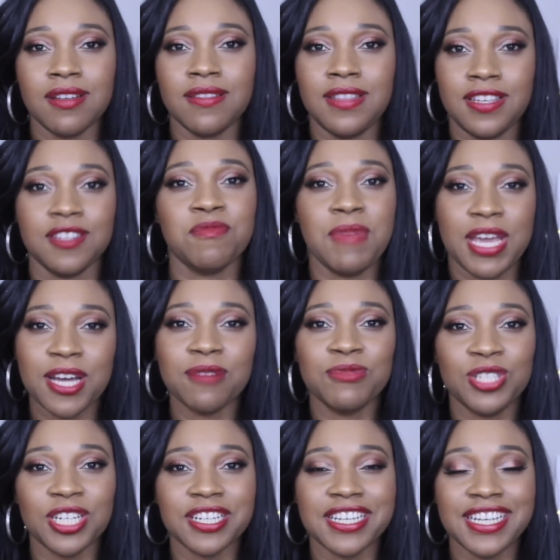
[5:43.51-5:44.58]
this makeup
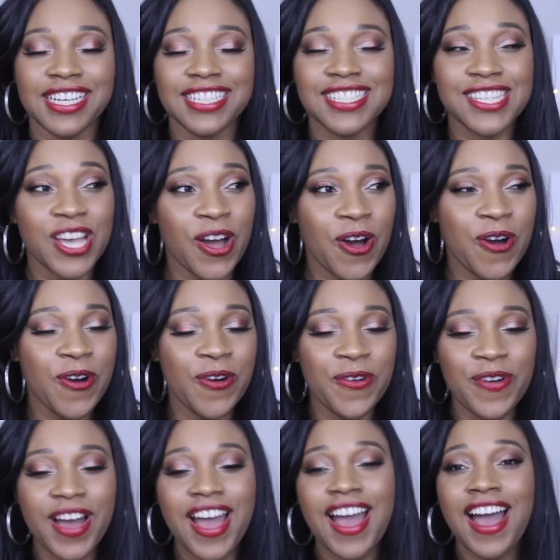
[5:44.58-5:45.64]
junkie. So
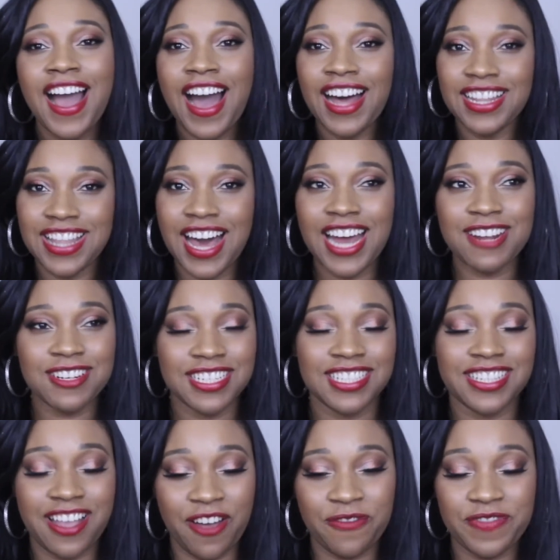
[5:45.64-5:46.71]
a lot of the
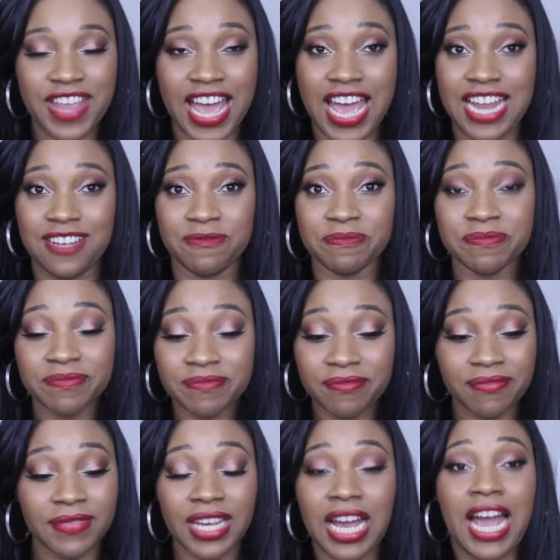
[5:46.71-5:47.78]
stuff that
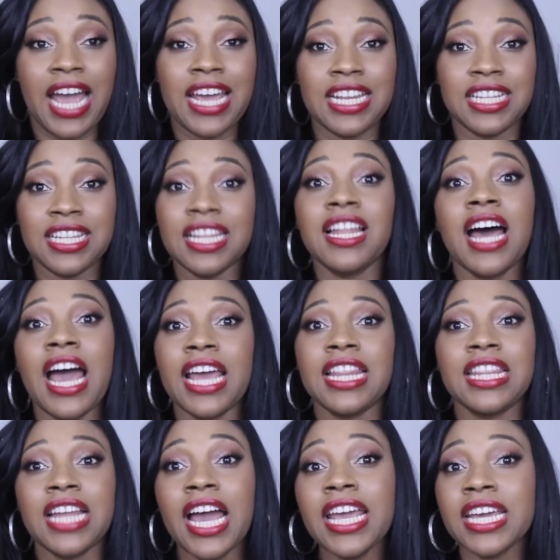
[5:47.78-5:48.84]
I
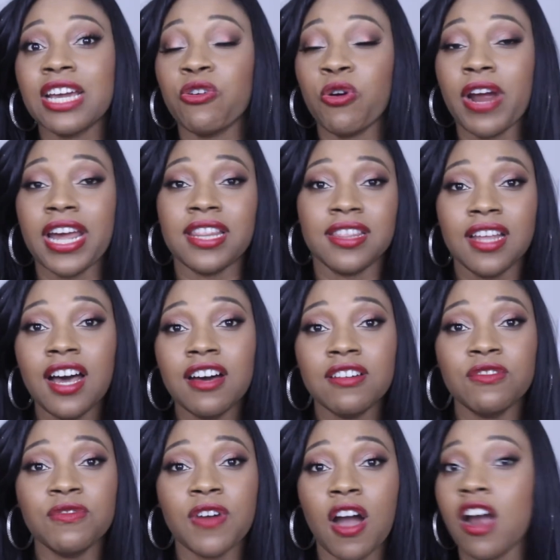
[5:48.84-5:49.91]
like or I
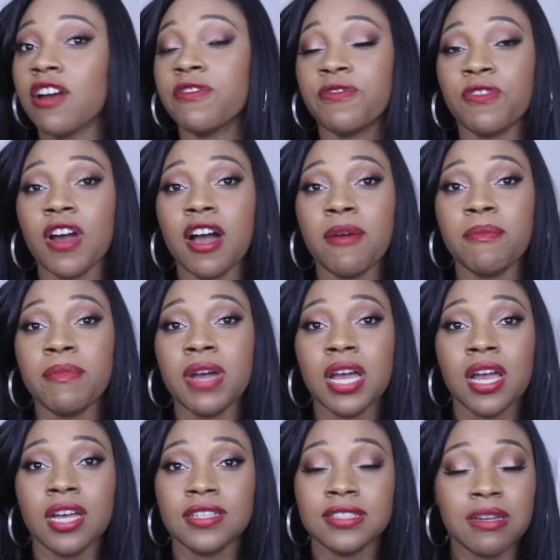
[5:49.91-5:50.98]
love are from
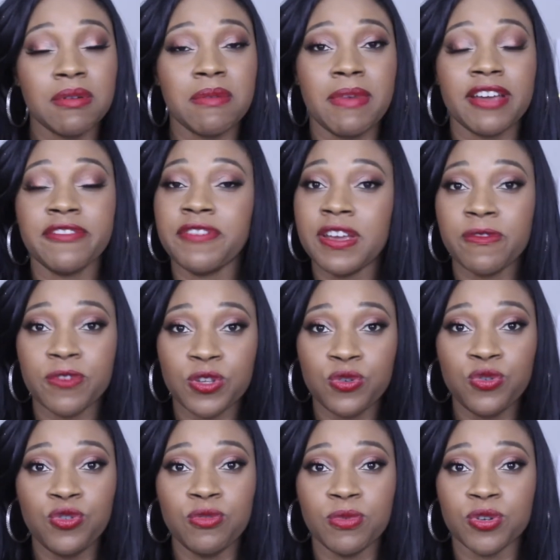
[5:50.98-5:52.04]
some of my favorite
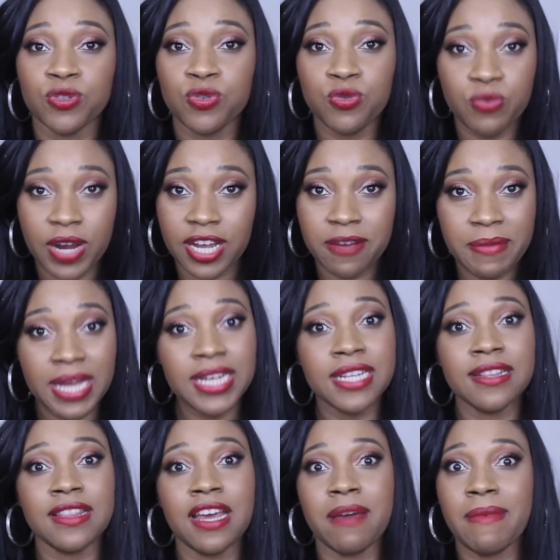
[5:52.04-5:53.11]
YouTubers who
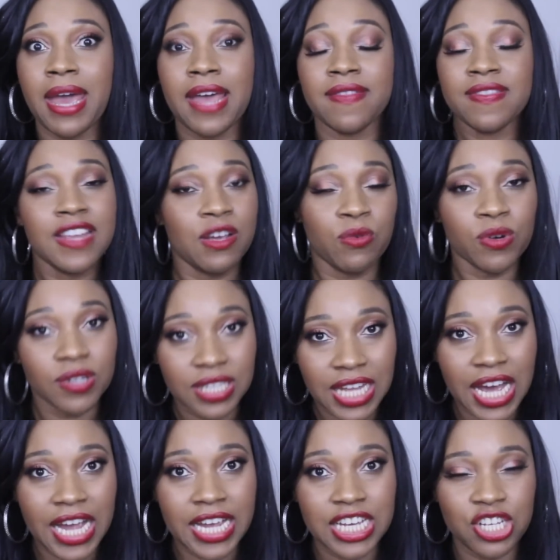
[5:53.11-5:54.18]
recommended them, and they weren't
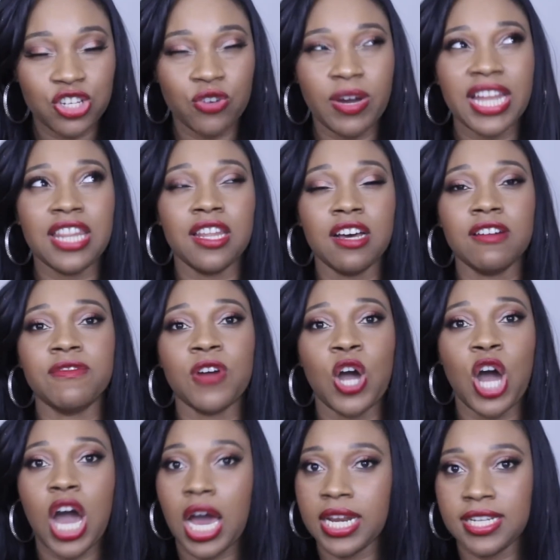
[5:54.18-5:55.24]
lying. You know, I love
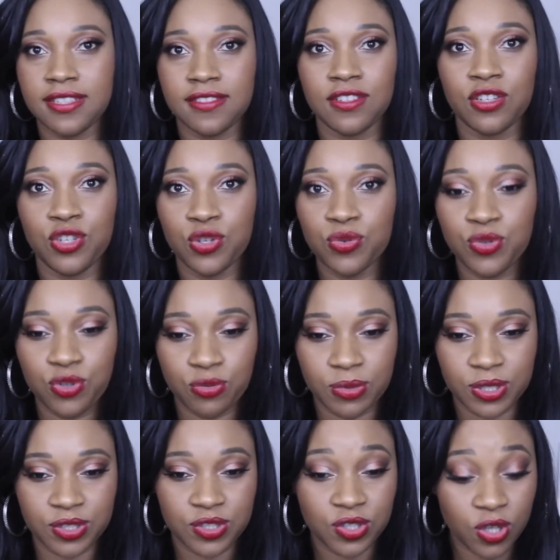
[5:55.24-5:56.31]
honest
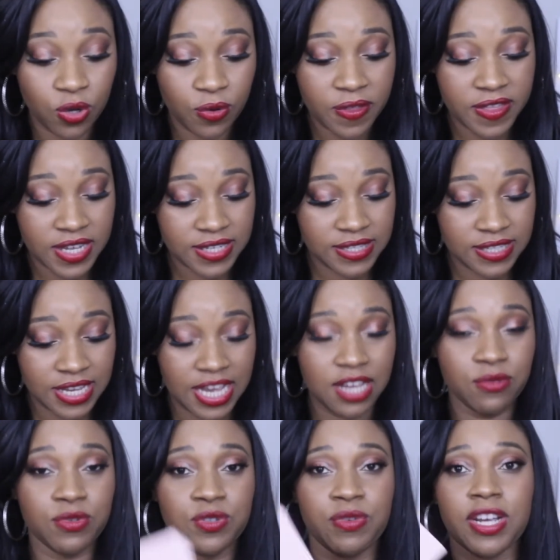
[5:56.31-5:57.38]
YouTubers. So this
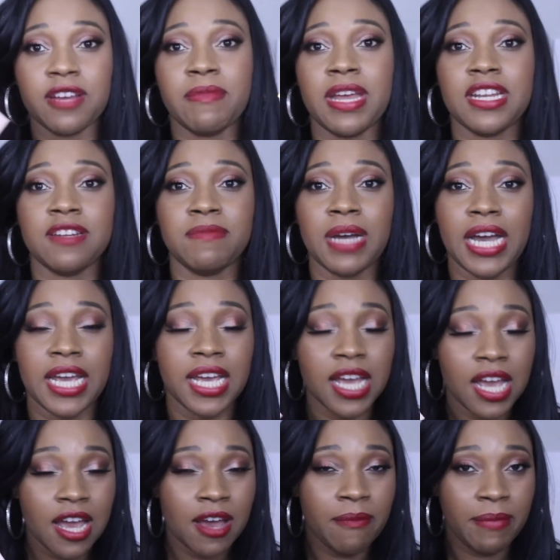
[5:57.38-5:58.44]
kit was recommended by
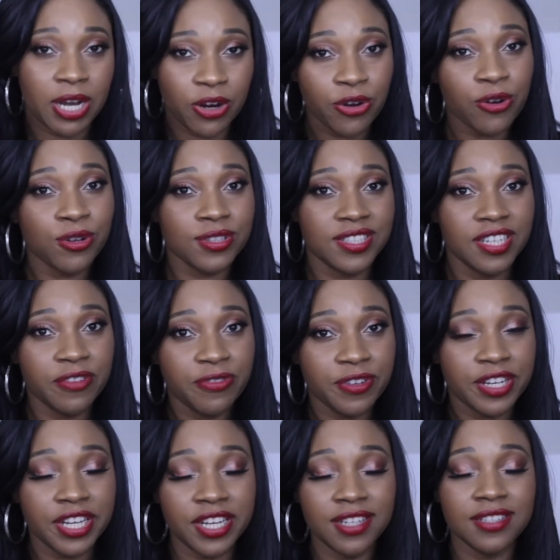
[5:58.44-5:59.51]
my girl
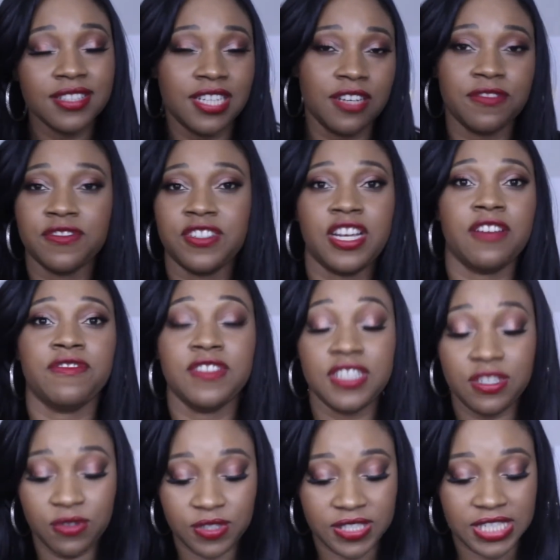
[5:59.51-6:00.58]
Tiffany,
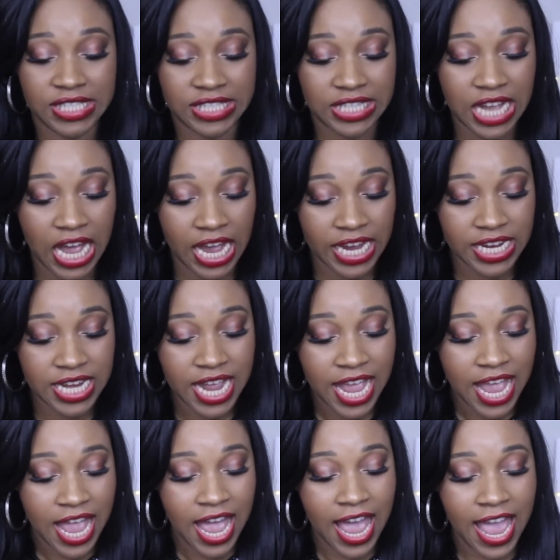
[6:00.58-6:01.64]
TiffJeff069,
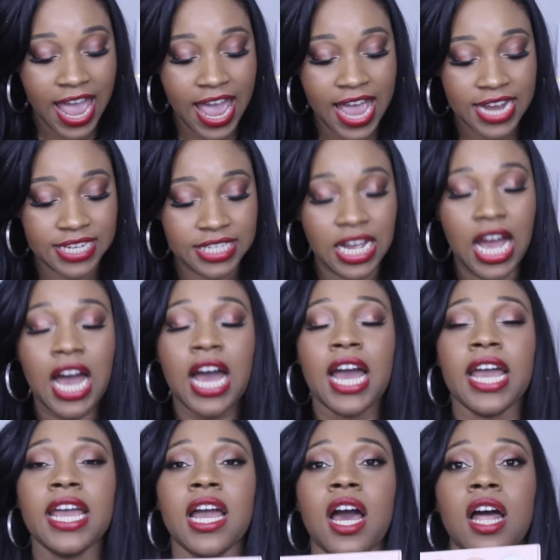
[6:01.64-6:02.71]
and
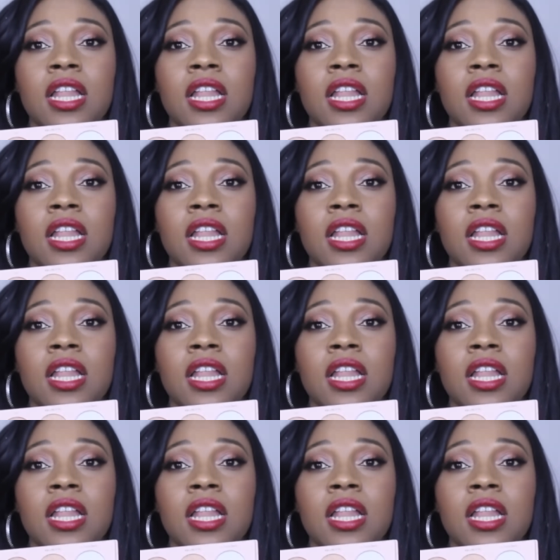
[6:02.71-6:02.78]
I